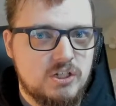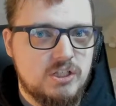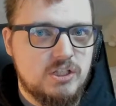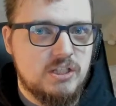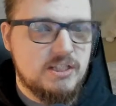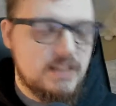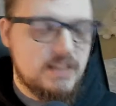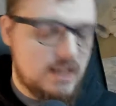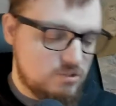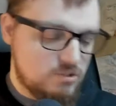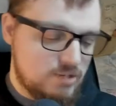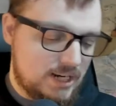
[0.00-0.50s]
The
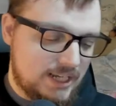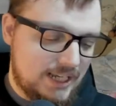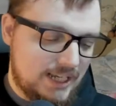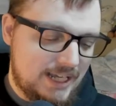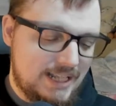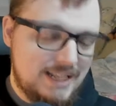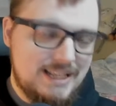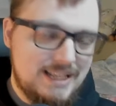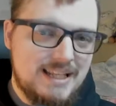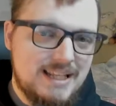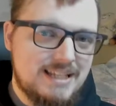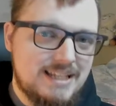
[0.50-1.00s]
soundtrack
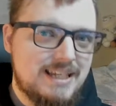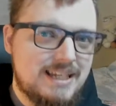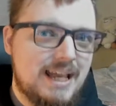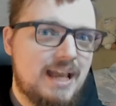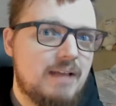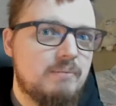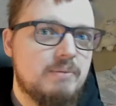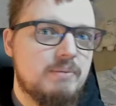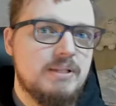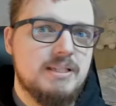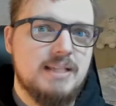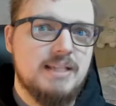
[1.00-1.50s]
in this
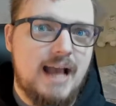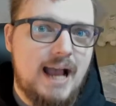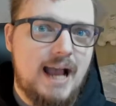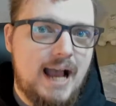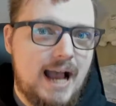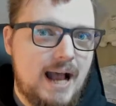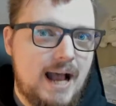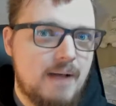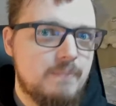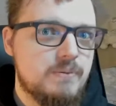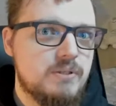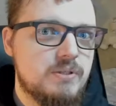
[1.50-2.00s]
game is
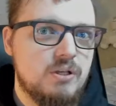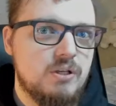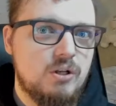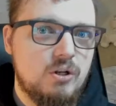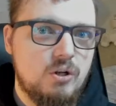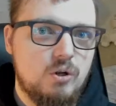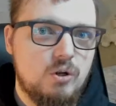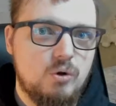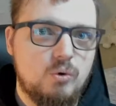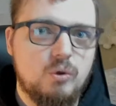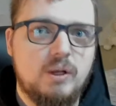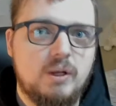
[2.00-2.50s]

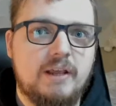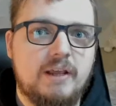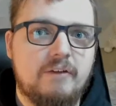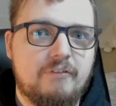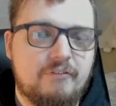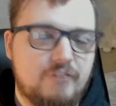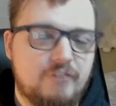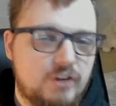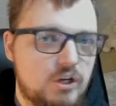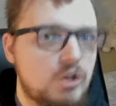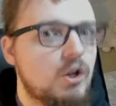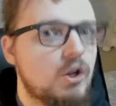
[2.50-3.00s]
absolutely
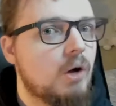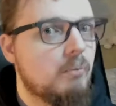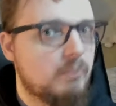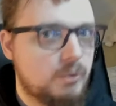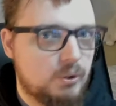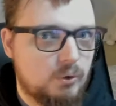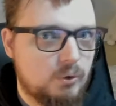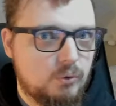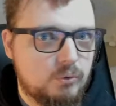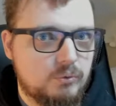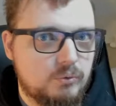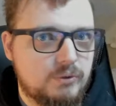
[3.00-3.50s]
phenomenal.